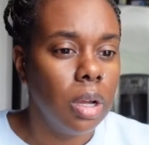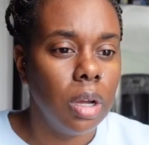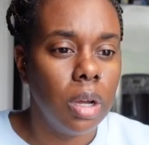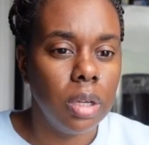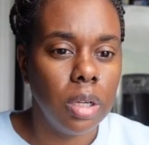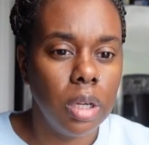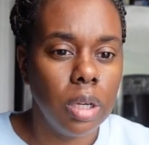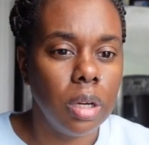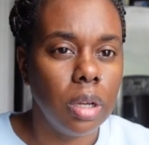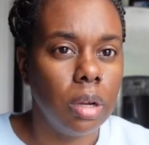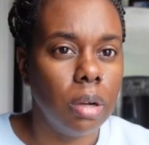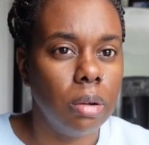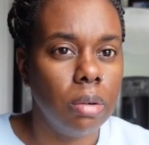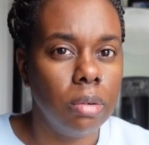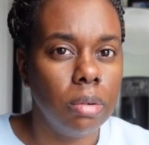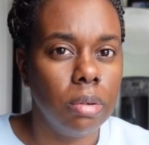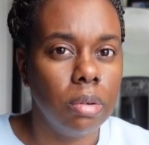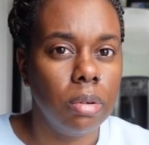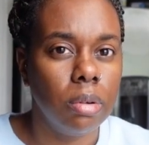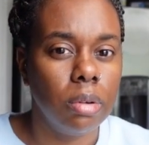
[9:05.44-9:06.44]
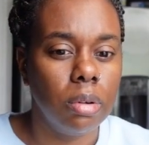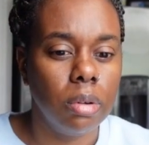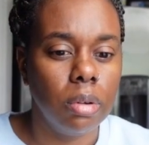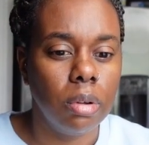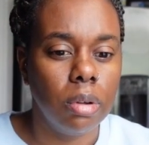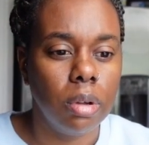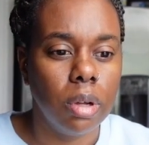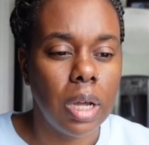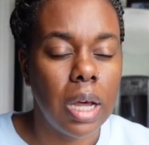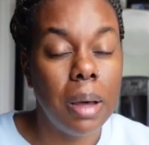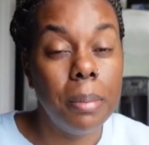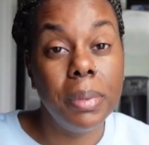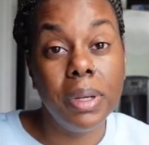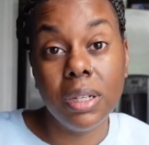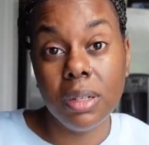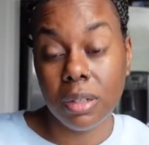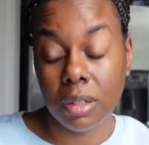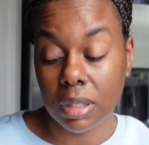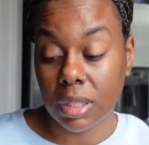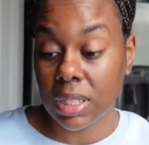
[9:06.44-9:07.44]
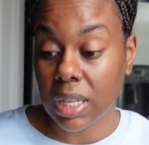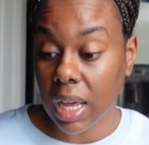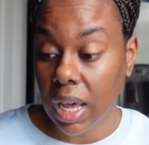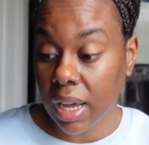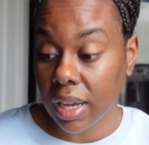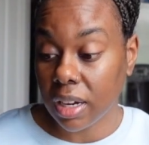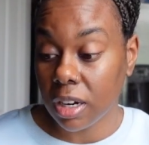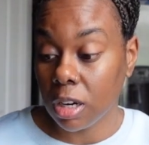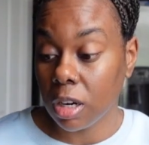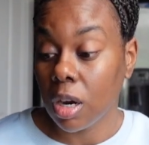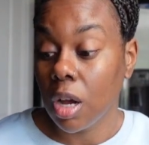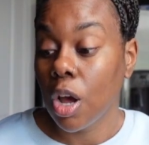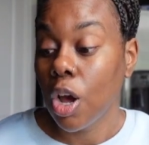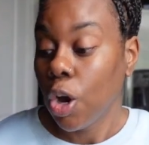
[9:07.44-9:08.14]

You know, I'm a little tired.